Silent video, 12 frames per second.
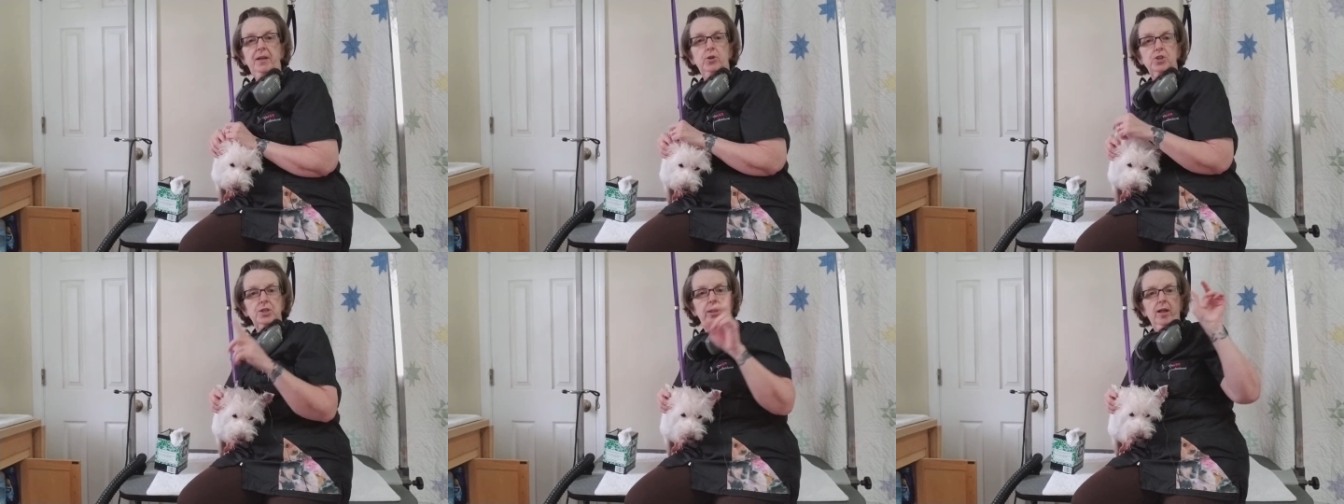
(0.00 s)

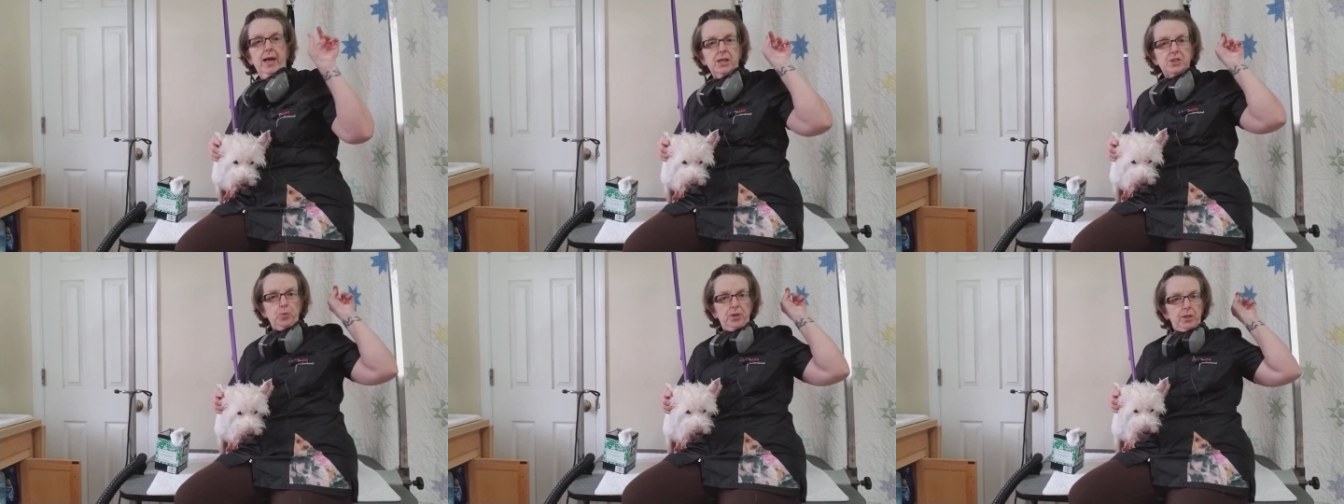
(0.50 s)
There's a
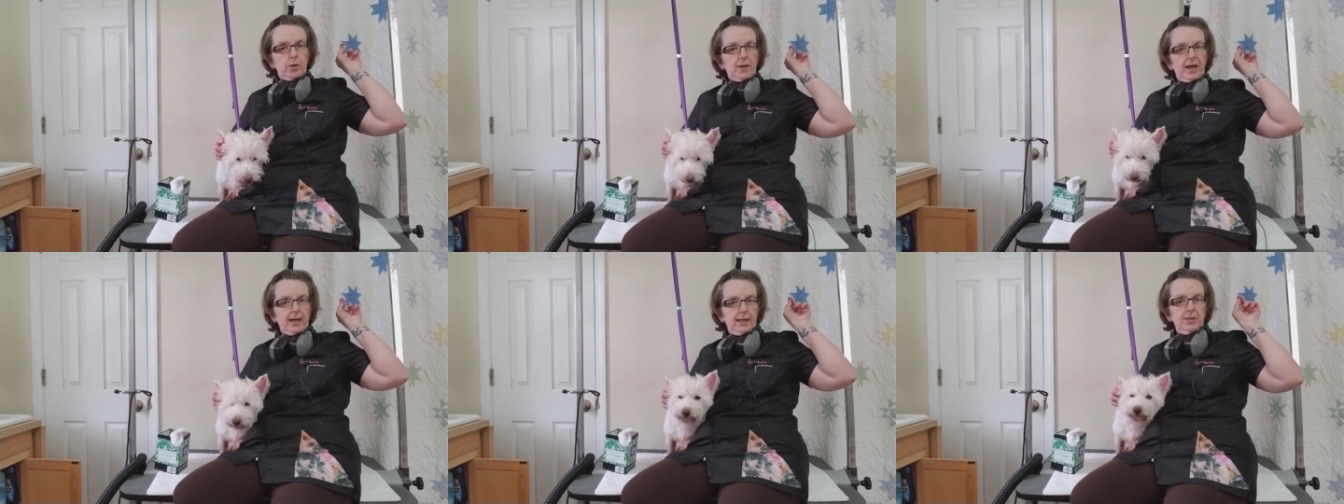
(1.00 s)
glass window
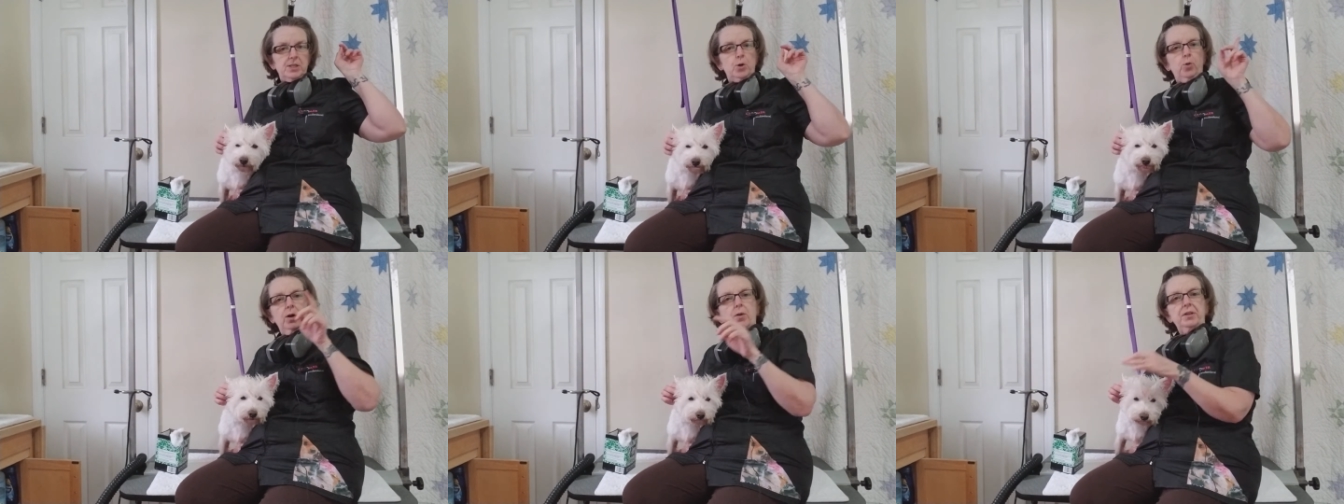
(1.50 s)
behind this
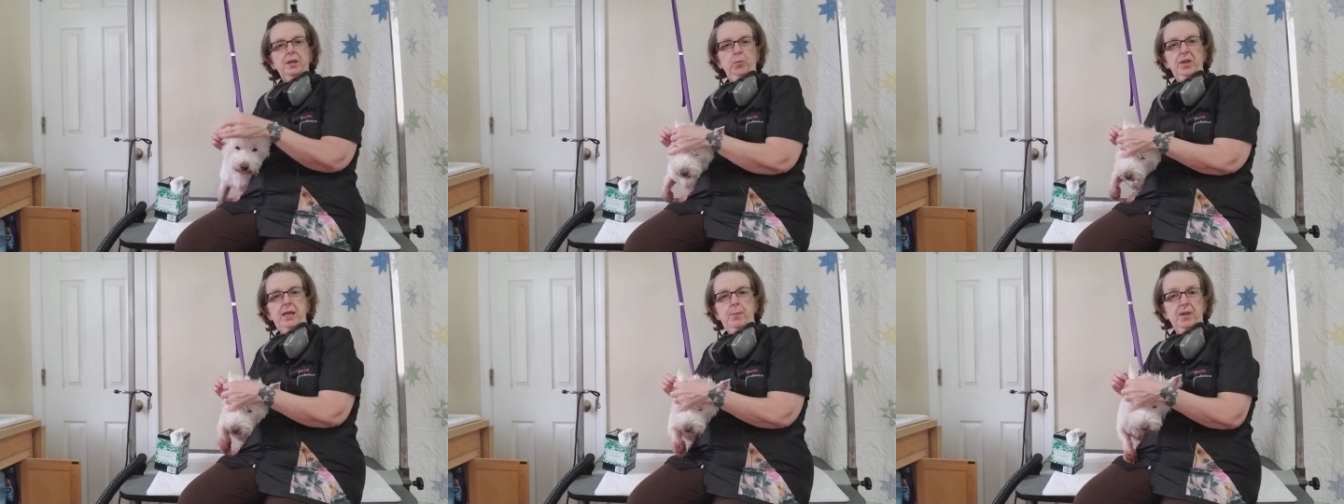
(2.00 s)
quilt, and
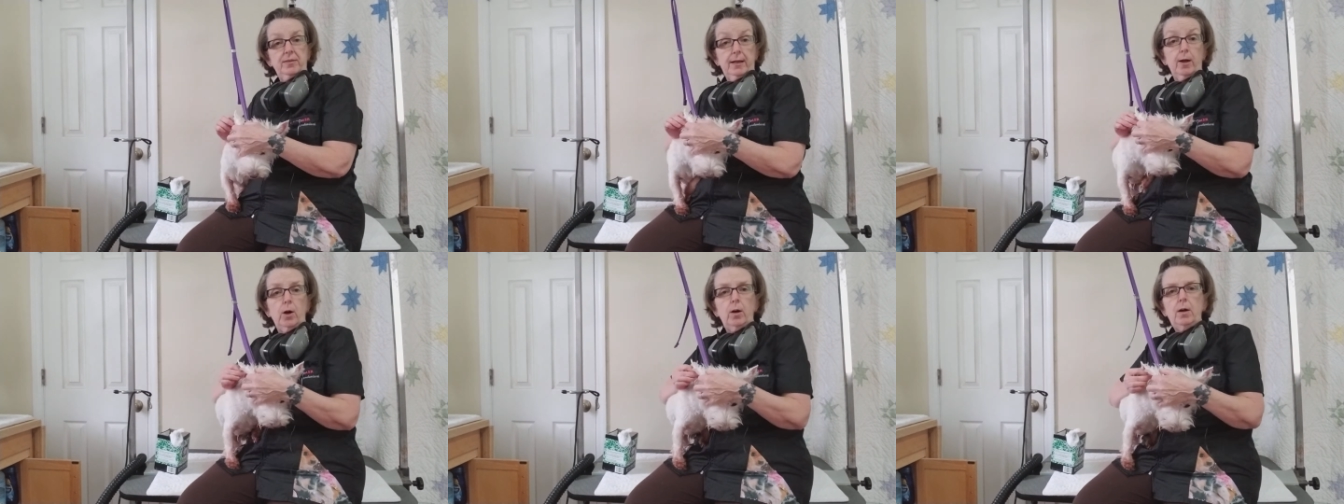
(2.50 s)
we keep it
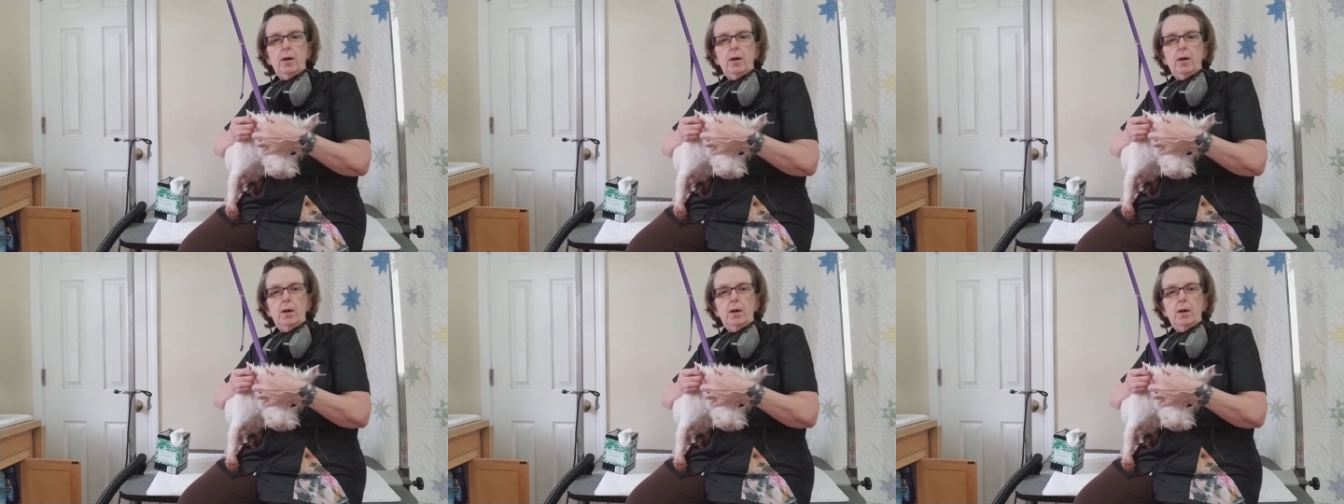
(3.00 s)
there.